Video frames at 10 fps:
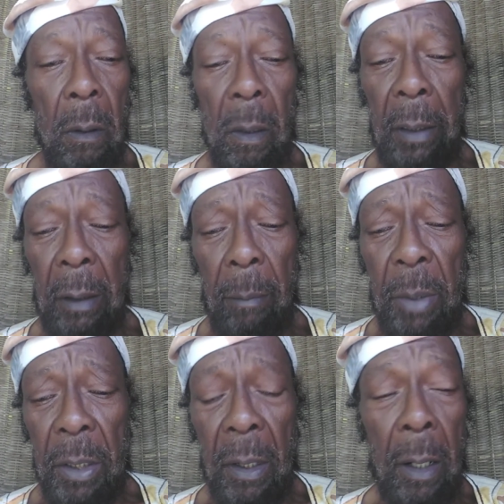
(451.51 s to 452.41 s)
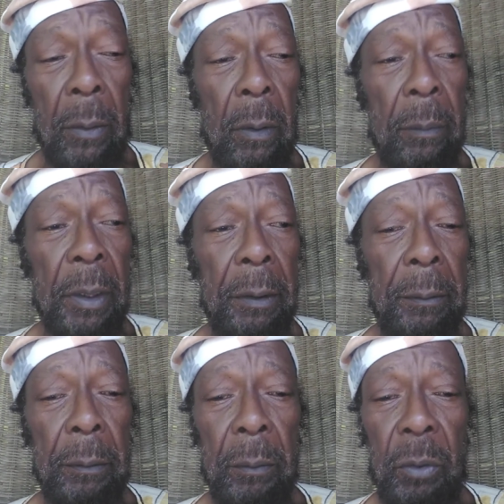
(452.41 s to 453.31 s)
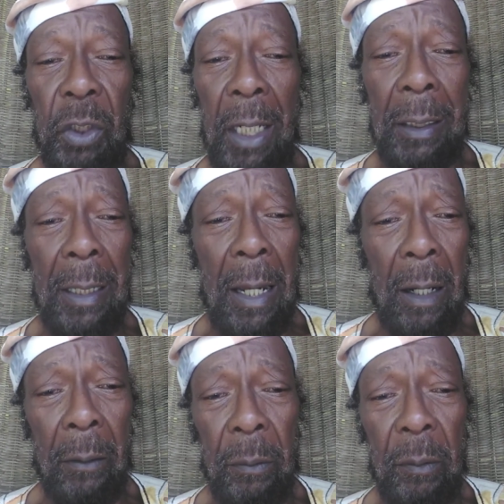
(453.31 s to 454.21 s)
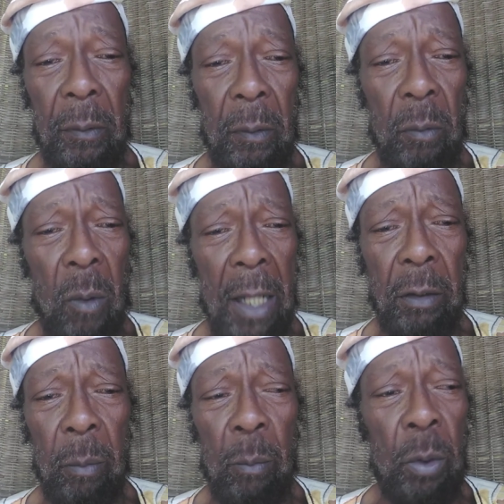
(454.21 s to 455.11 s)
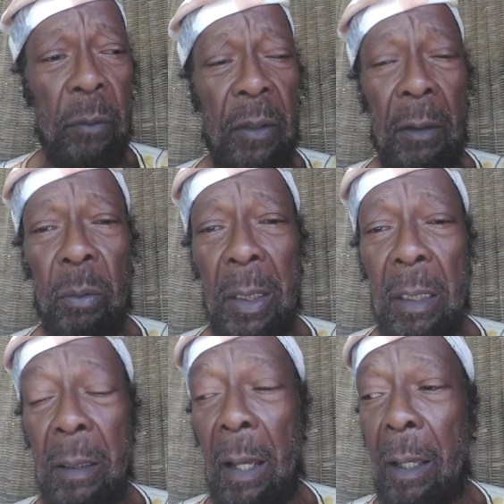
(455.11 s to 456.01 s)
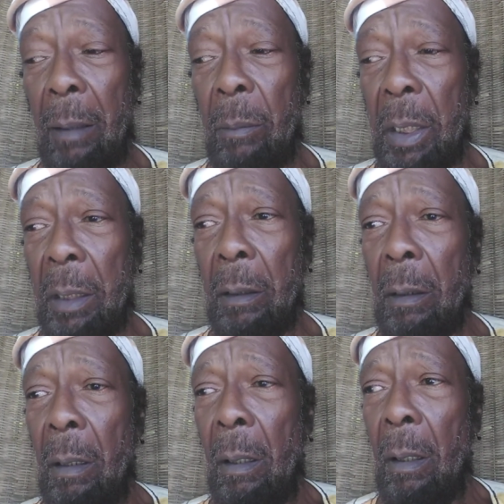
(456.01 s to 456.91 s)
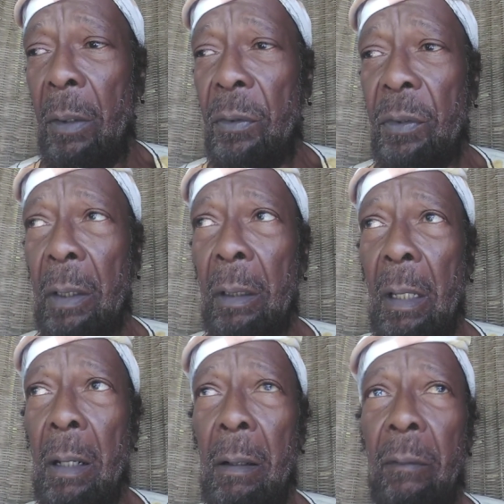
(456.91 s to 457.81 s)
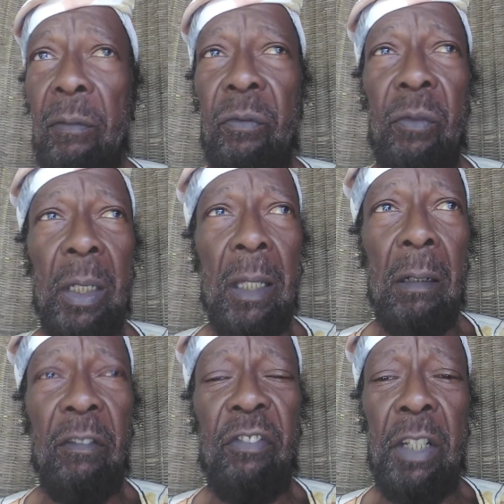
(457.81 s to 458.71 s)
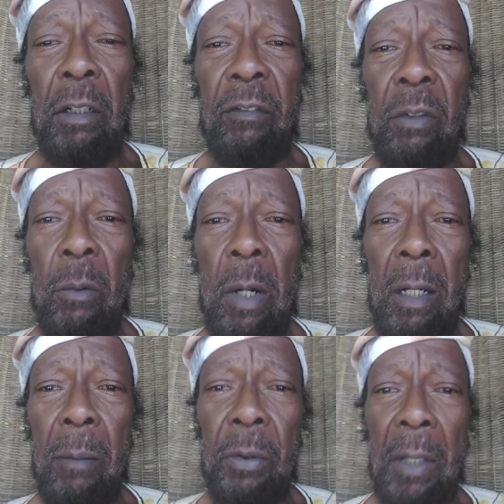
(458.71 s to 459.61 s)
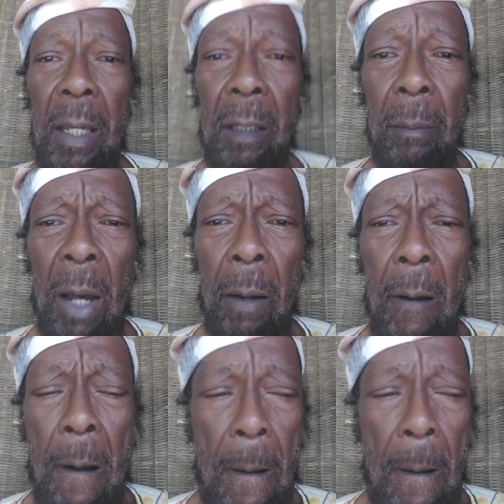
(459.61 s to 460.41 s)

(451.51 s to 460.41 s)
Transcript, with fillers: look up Bizarro, man. Check it out. Watch movies with the name in it. Uh, get a feel for what I'm saying about